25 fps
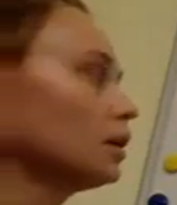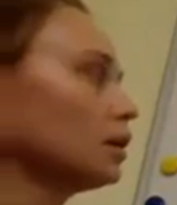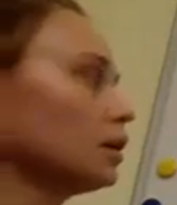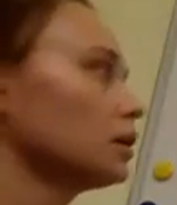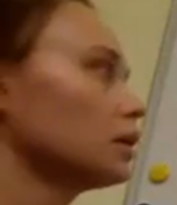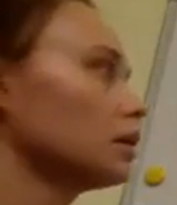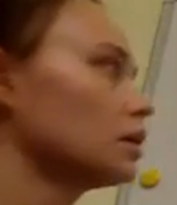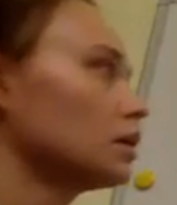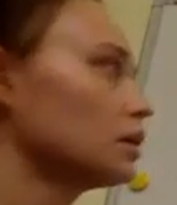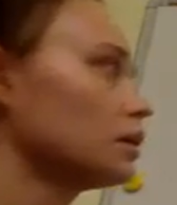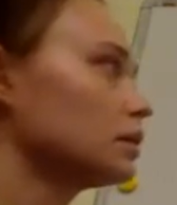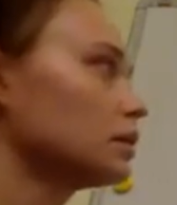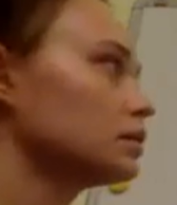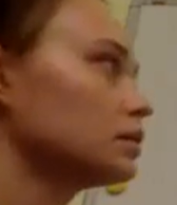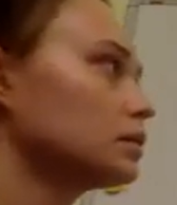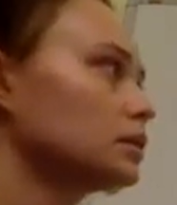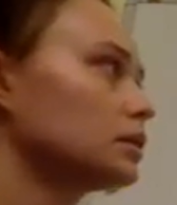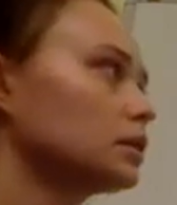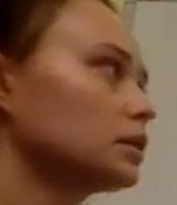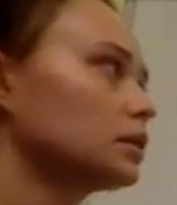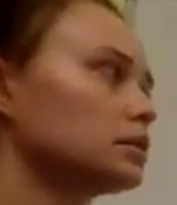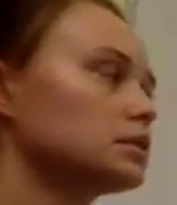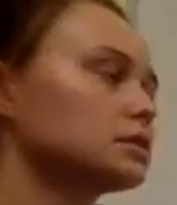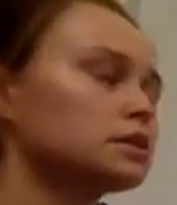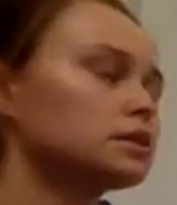
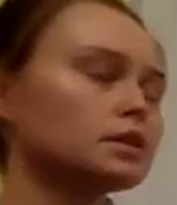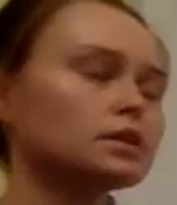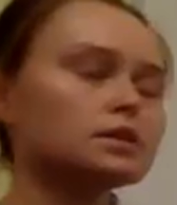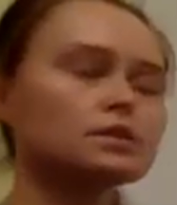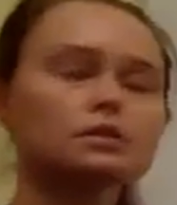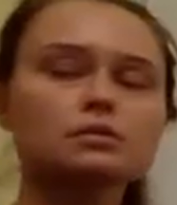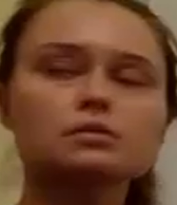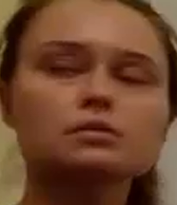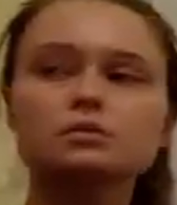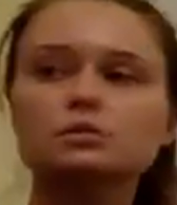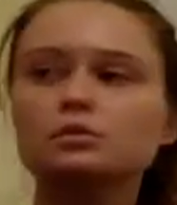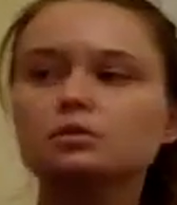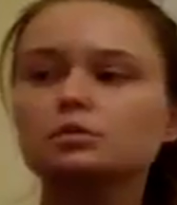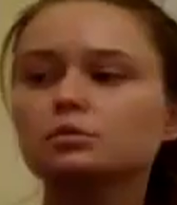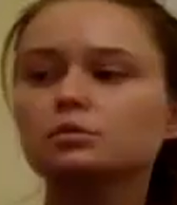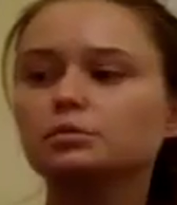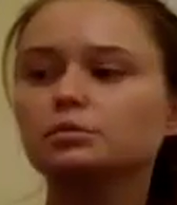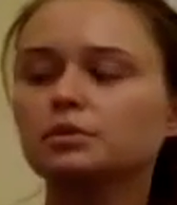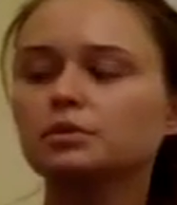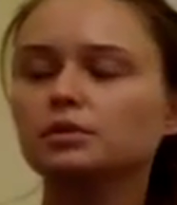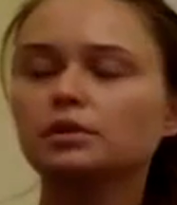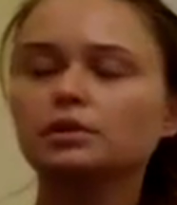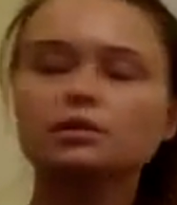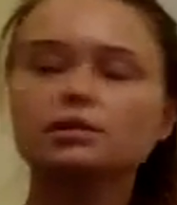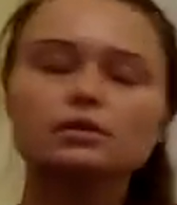And in the
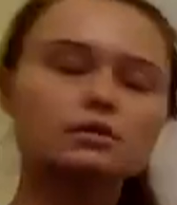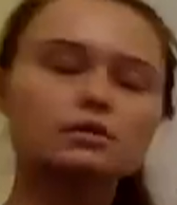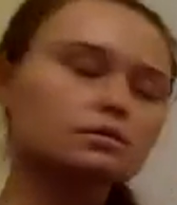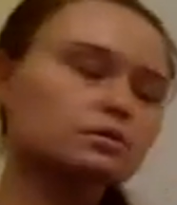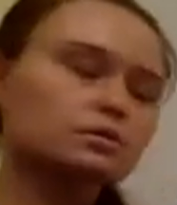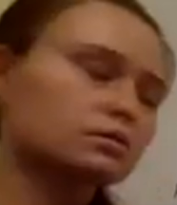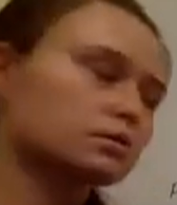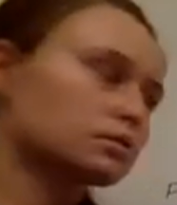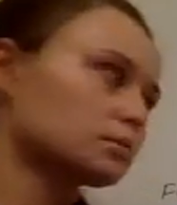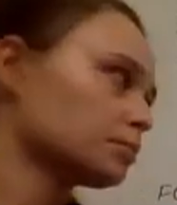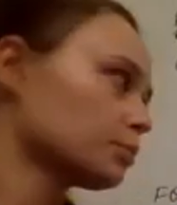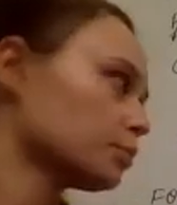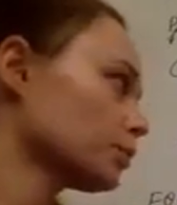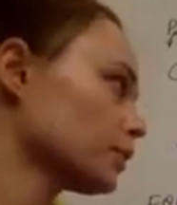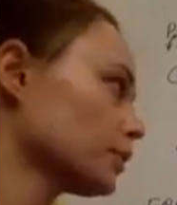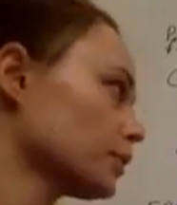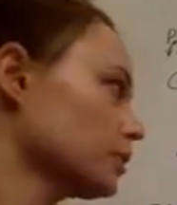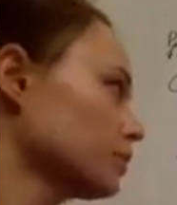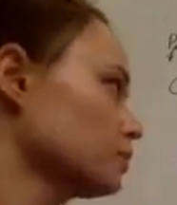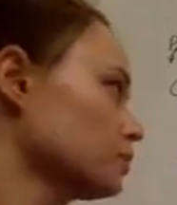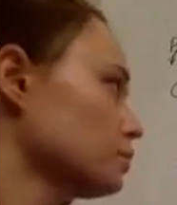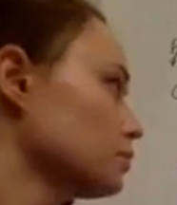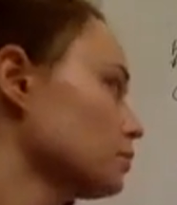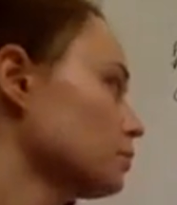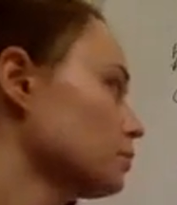third
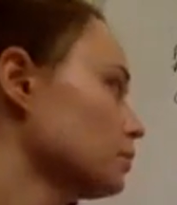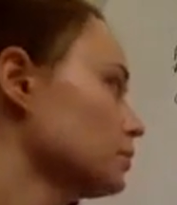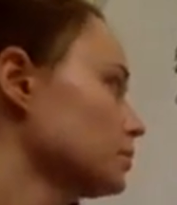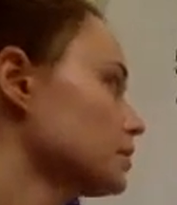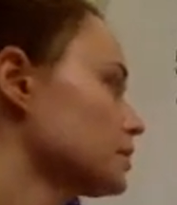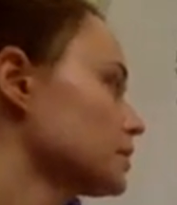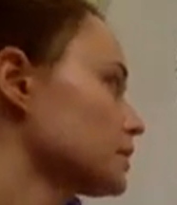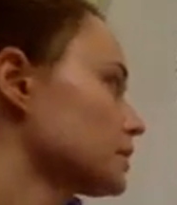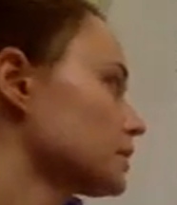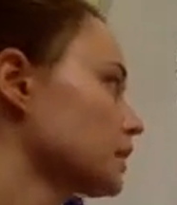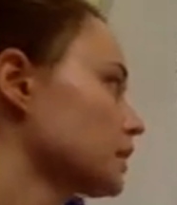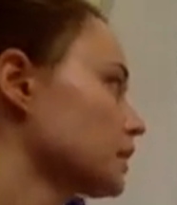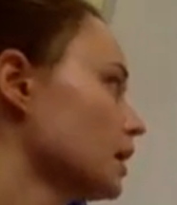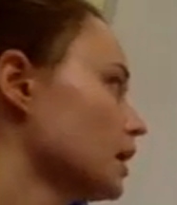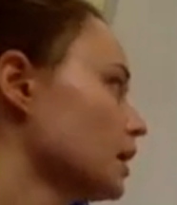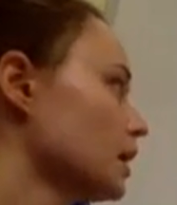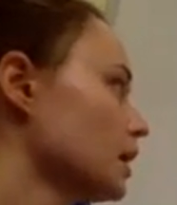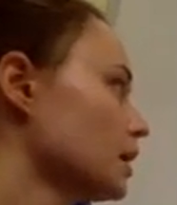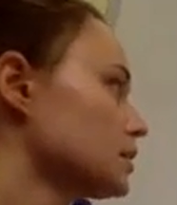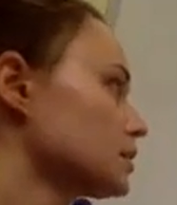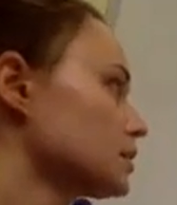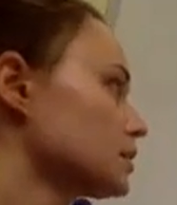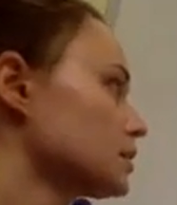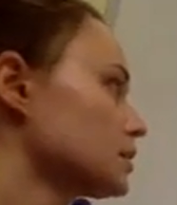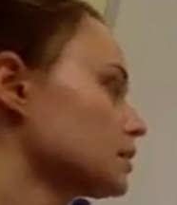point, we will
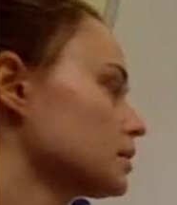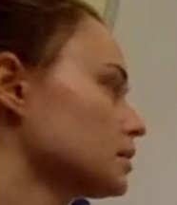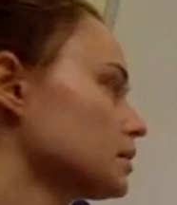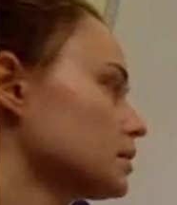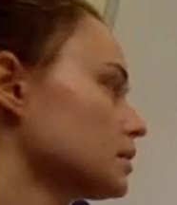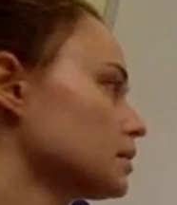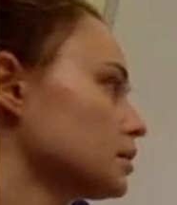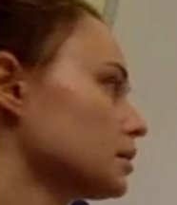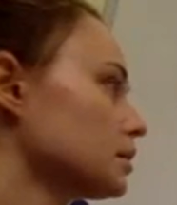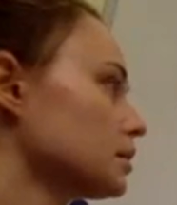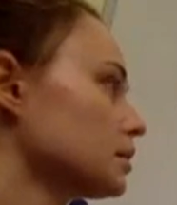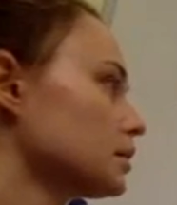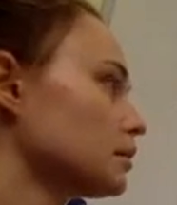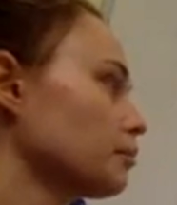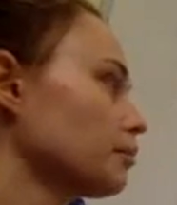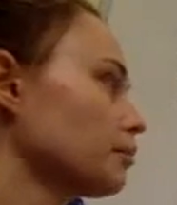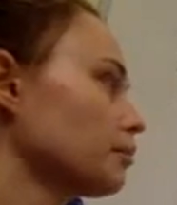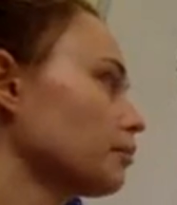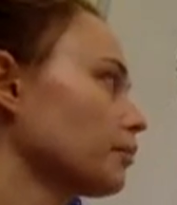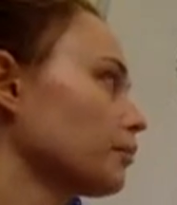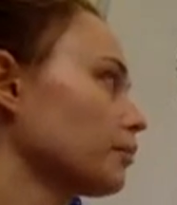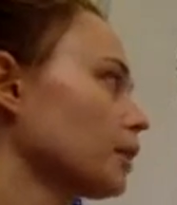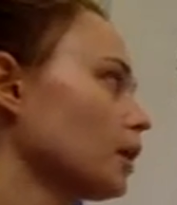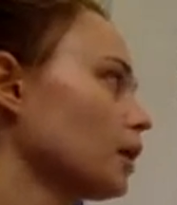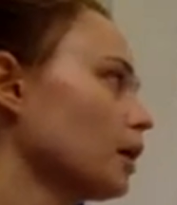discuss
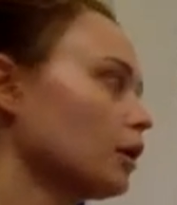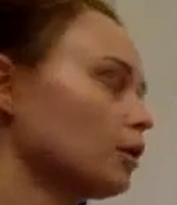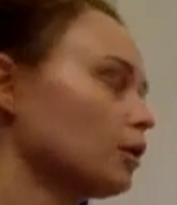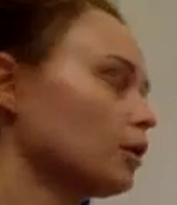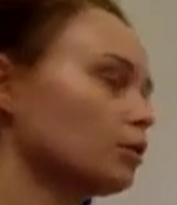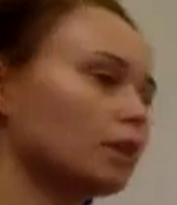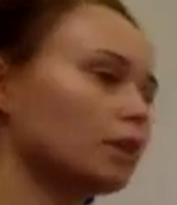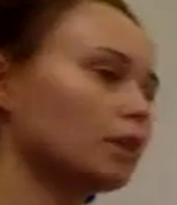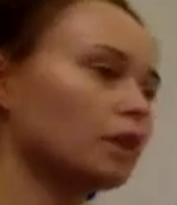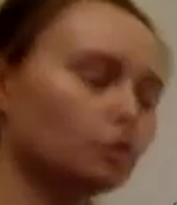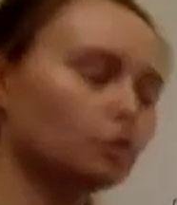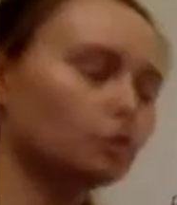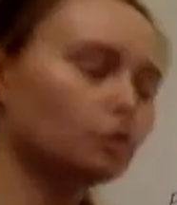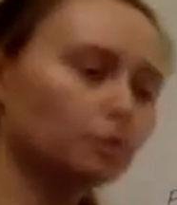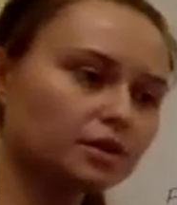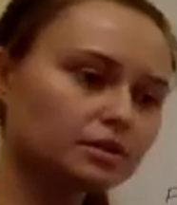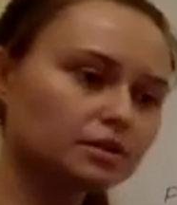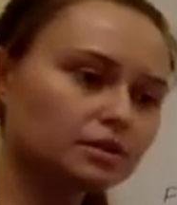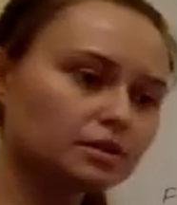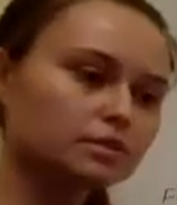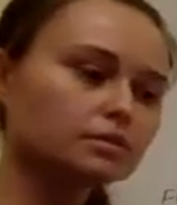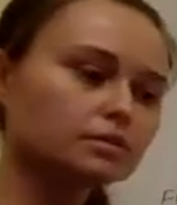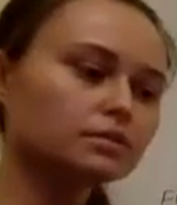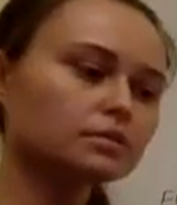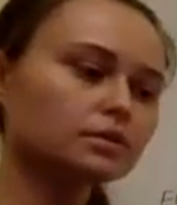how
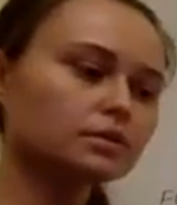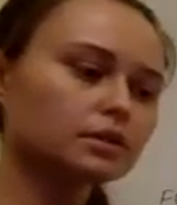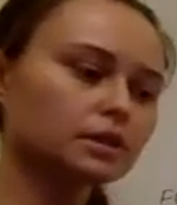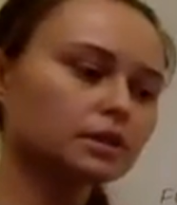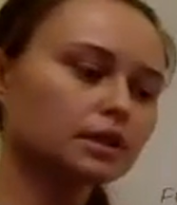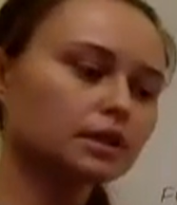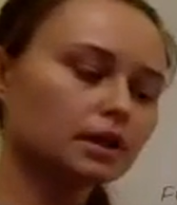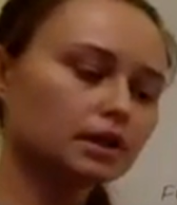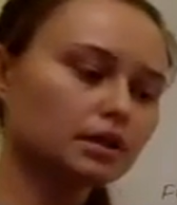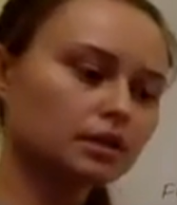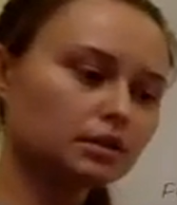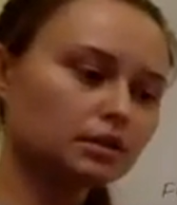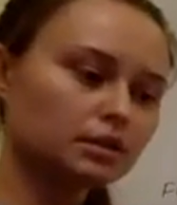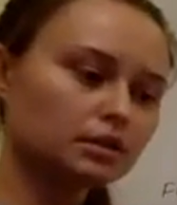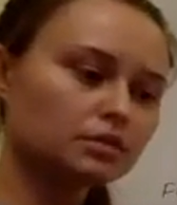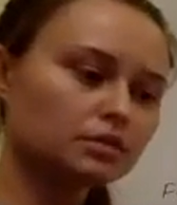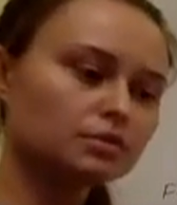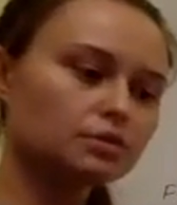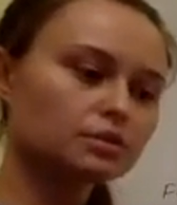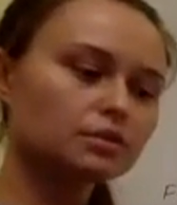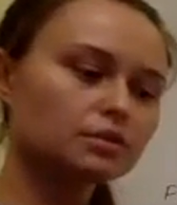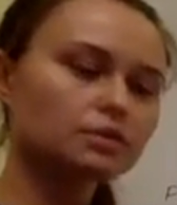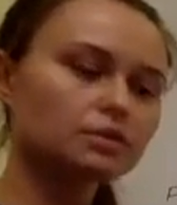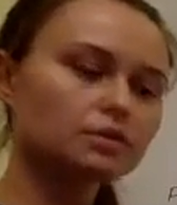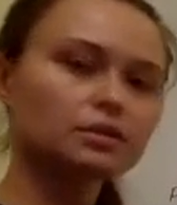government can
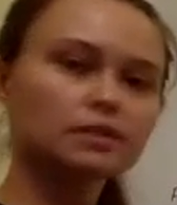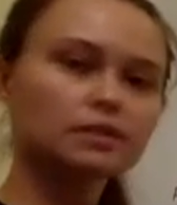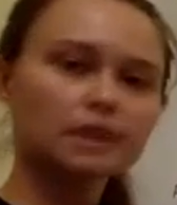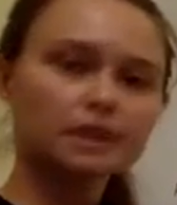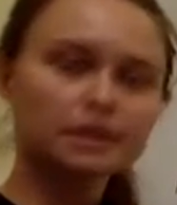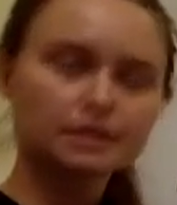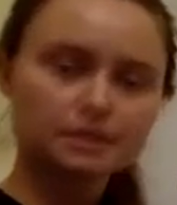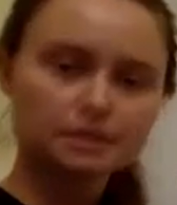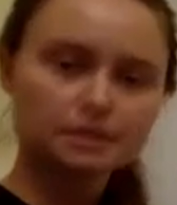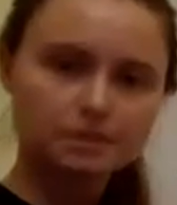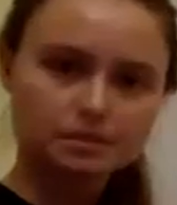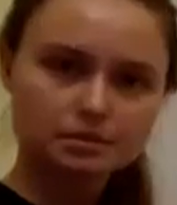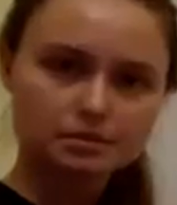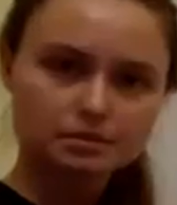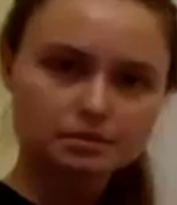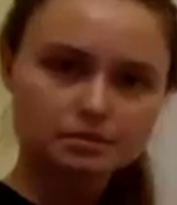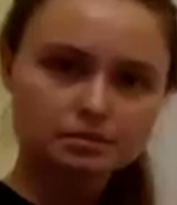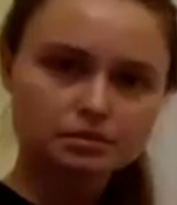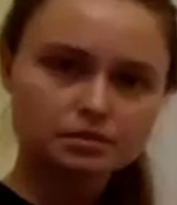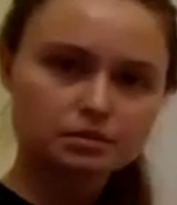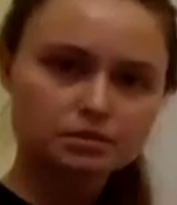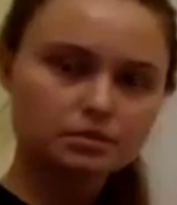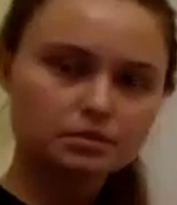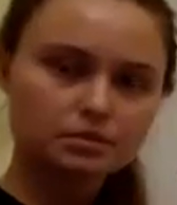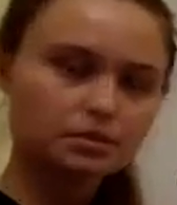internalize
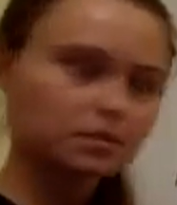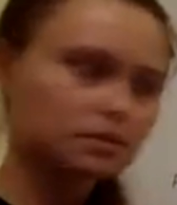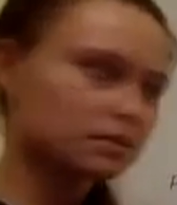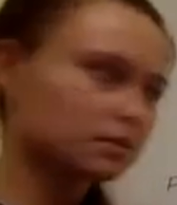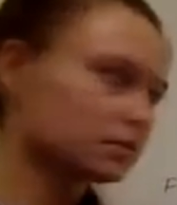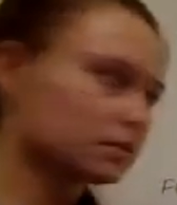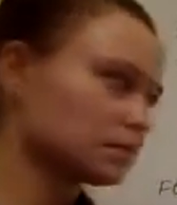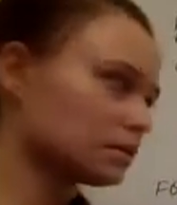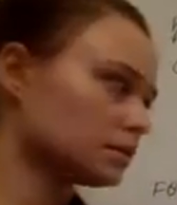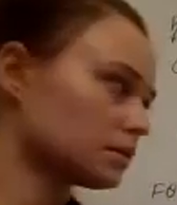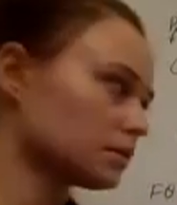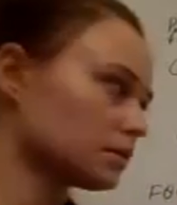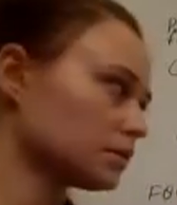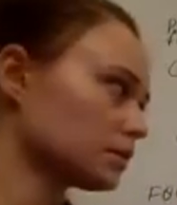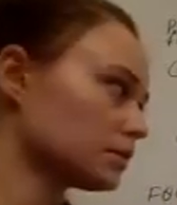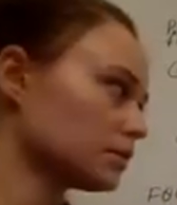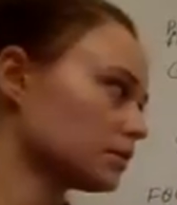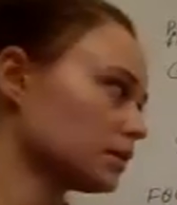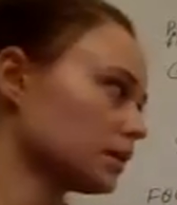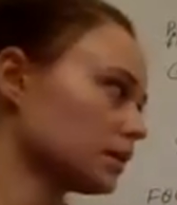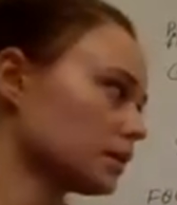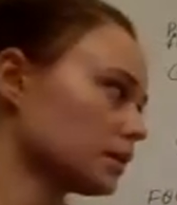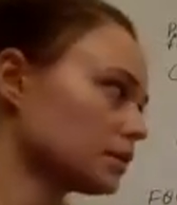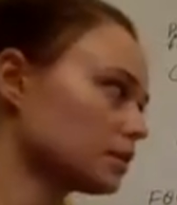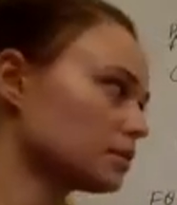this
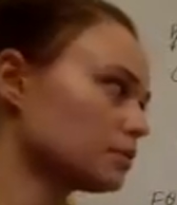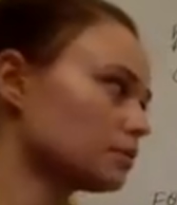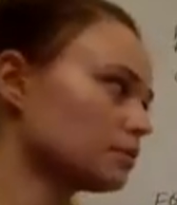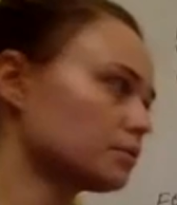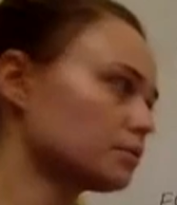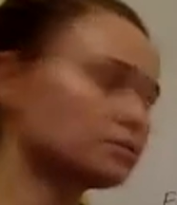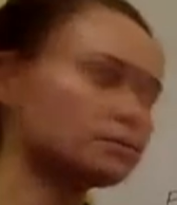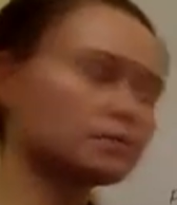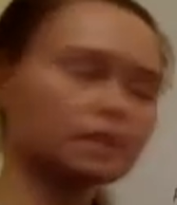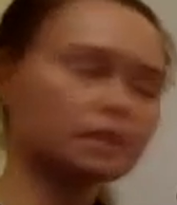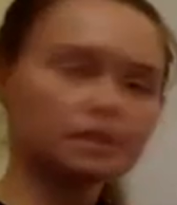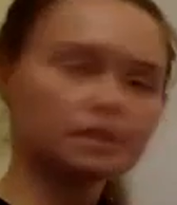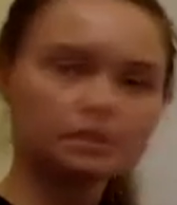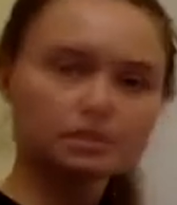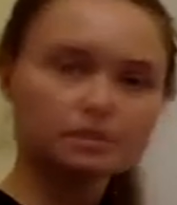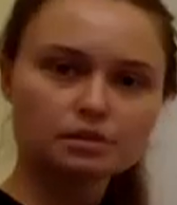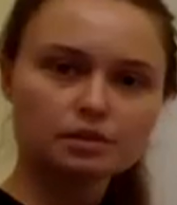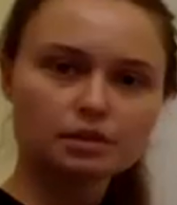negative effect.